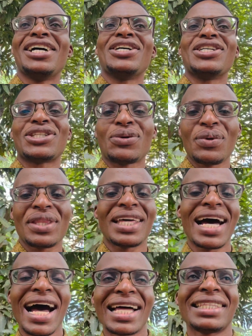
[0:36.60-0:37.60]
so with
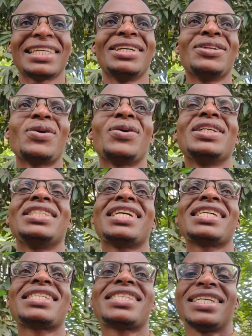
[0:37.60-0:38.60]
that you know
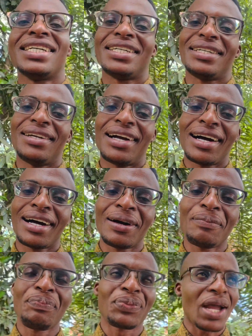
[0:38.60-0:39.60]
just
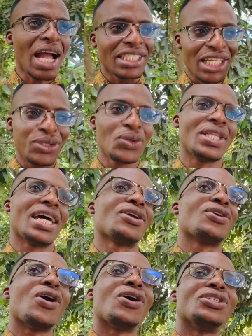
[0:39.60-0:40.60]
um i just looked at
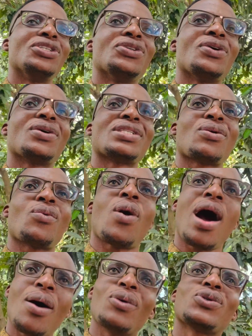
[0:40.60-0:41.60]
god you know i was like
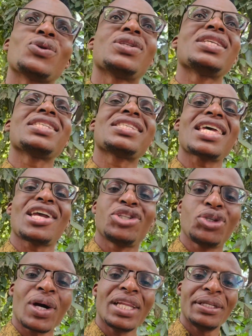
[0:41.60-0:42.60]
wow so this is
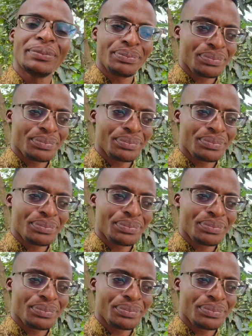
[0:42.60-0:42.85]
actually